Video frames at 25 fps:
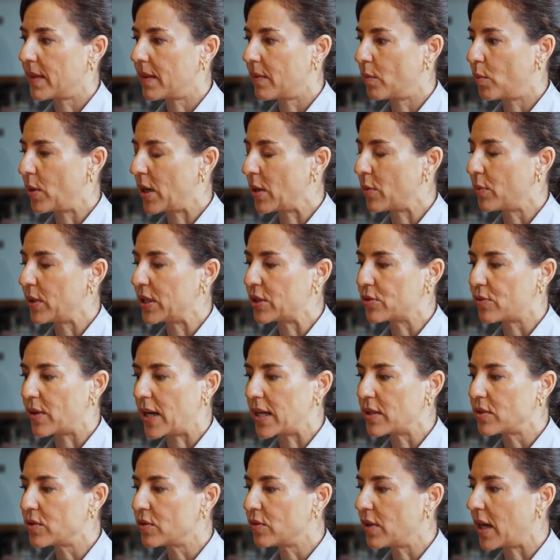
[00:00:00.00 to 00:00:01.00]
where we
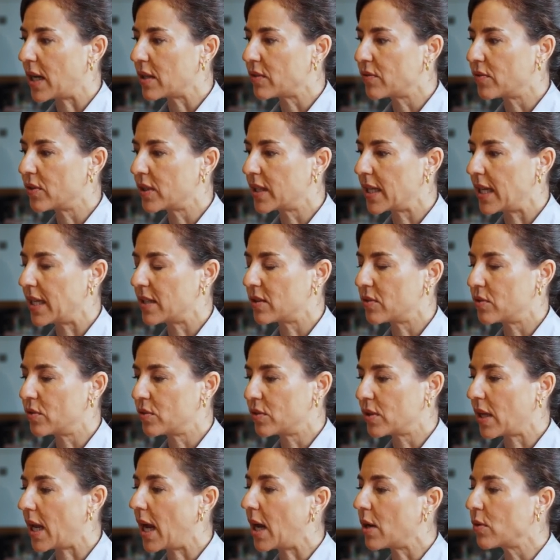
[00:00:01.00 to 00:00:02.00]
try to advocate to
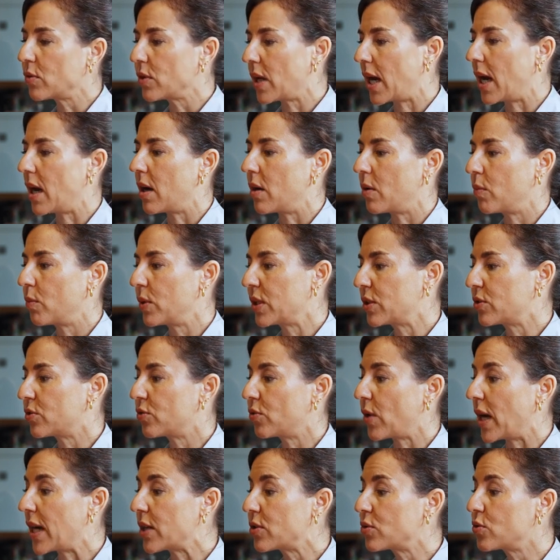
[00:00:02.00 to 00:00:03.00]
how we
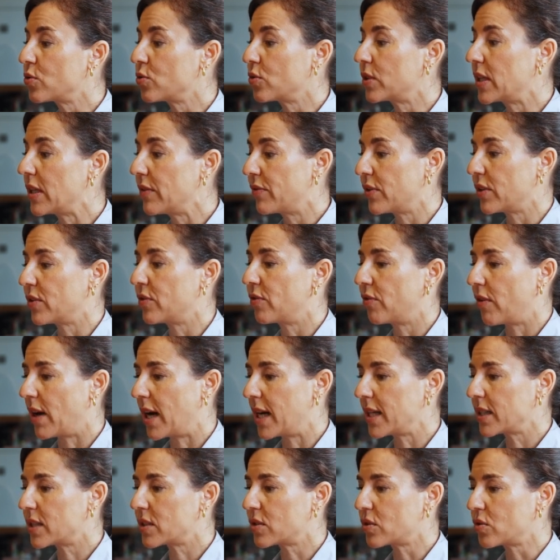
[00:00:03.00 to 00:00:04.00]
try to give
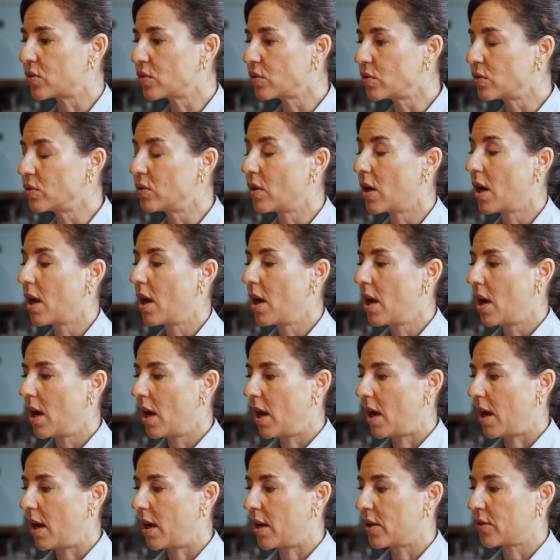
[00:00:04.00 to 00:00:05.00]
advice to
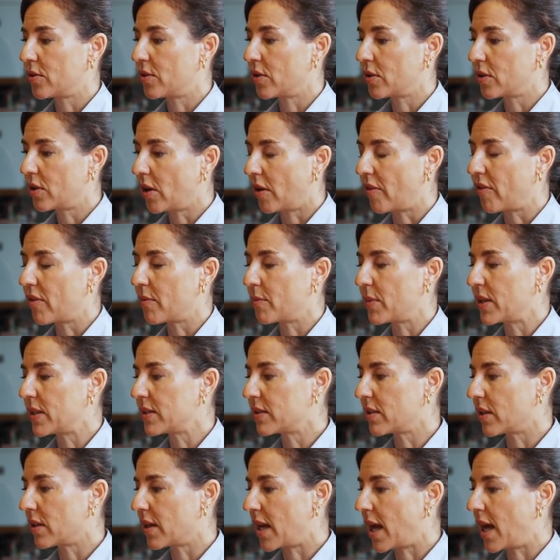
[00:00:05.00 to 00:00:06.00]
the
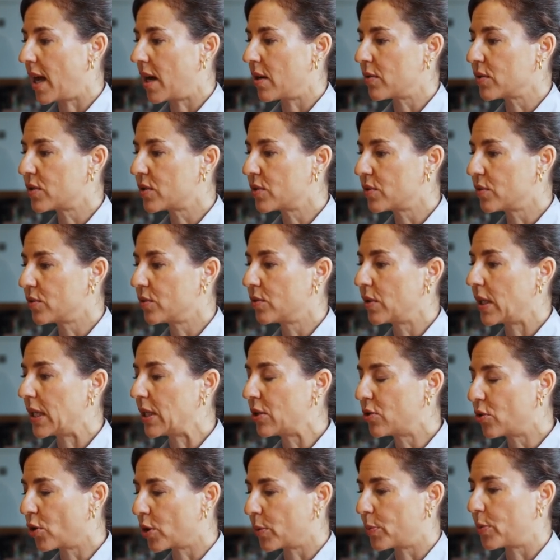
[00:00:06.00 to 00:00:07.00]
government on how to
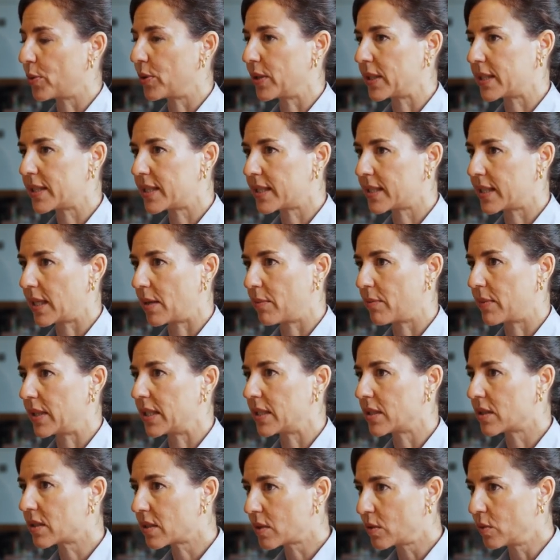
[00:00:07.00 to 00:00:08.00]
incorporate STEM
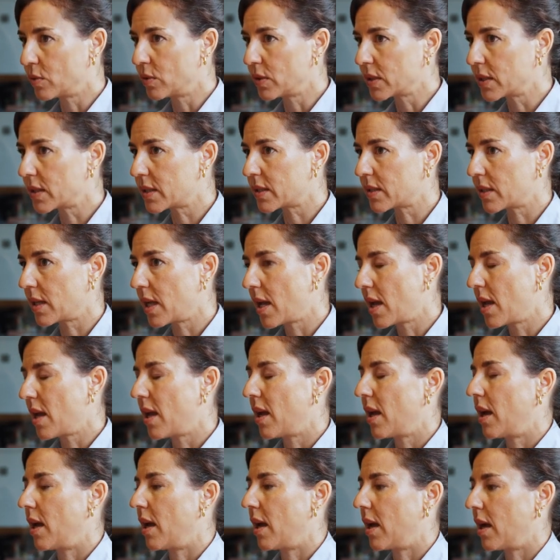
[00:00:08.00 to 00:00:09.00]
in schools.
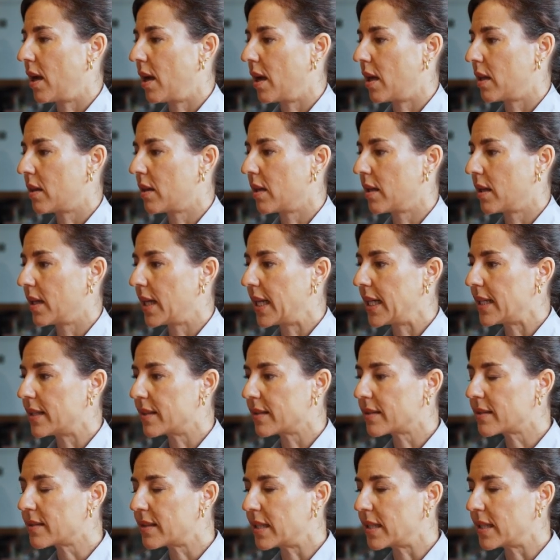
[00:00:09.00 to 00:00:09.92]
The latest